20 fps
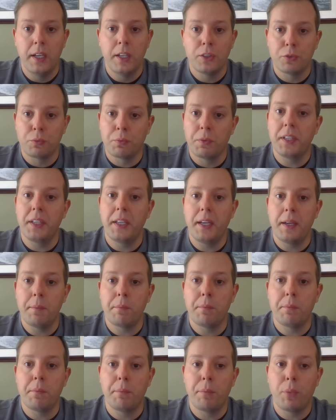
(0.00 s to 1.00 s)
it's really
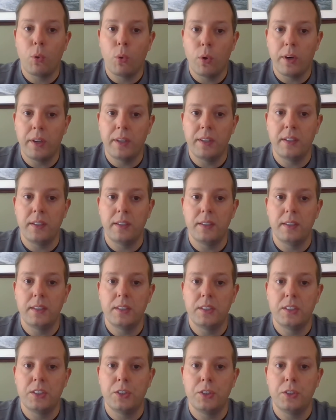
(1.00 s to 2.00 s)
important
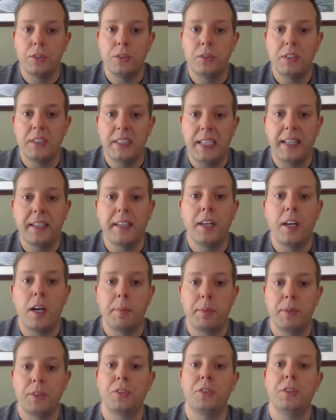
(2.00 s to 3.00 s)
to take the
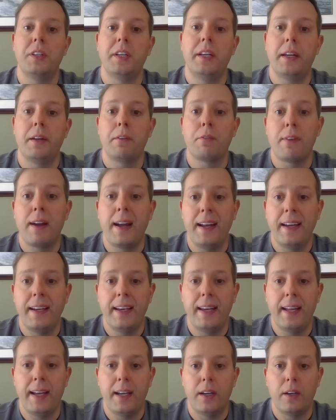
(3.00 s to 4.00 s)
opportunity right
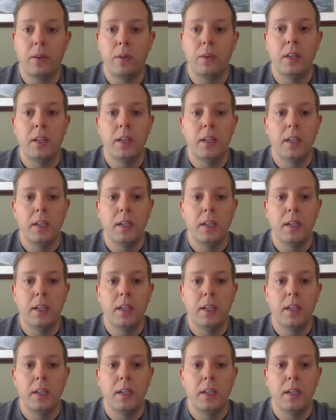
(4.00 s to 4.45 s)
now